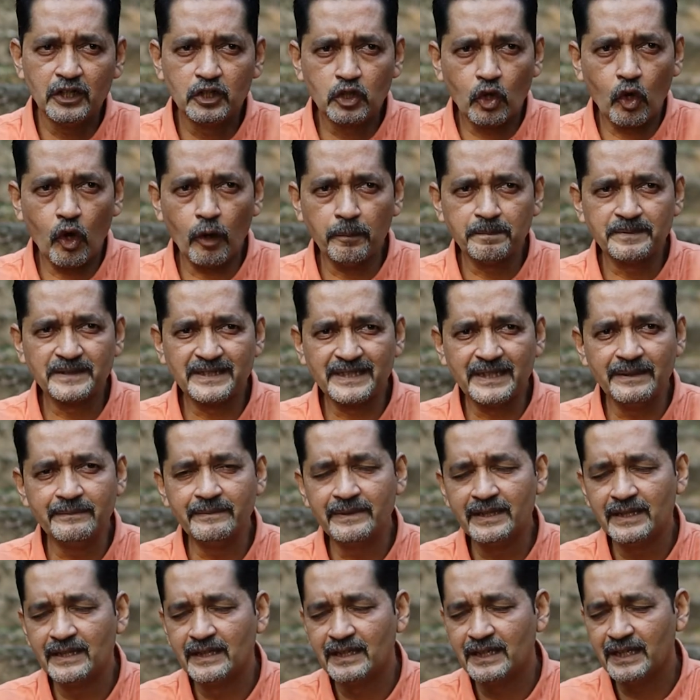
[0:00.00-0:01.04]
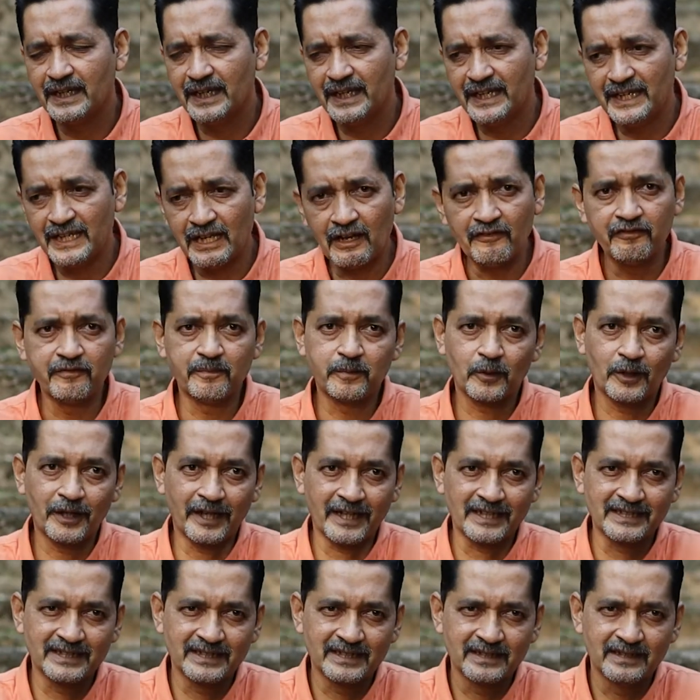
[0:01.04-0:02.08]
drop seemed enough
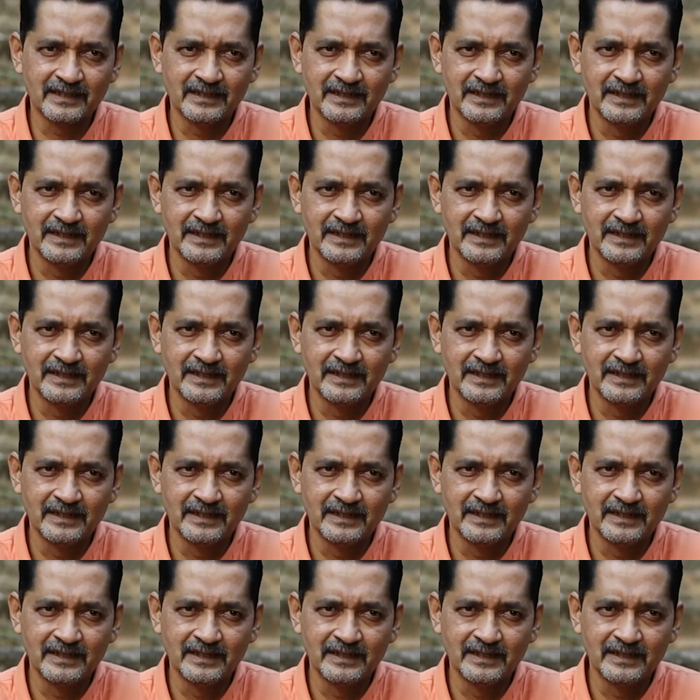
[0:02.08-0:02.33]
protection.